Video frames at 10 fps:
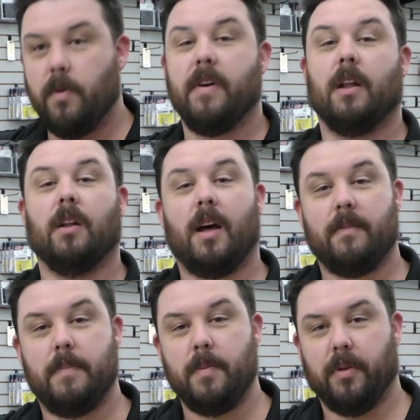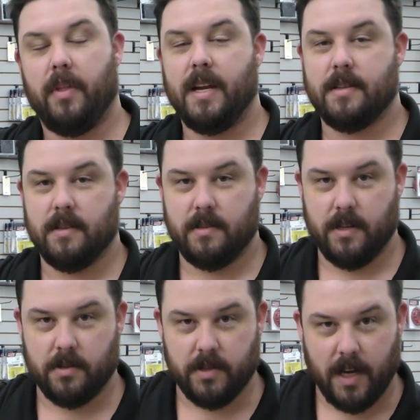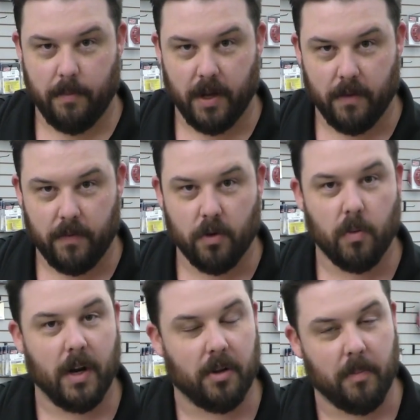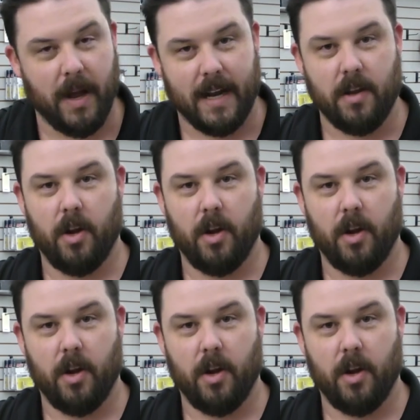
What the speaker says: We've had a lot of people think it's a sensor down by the fuel rail or back,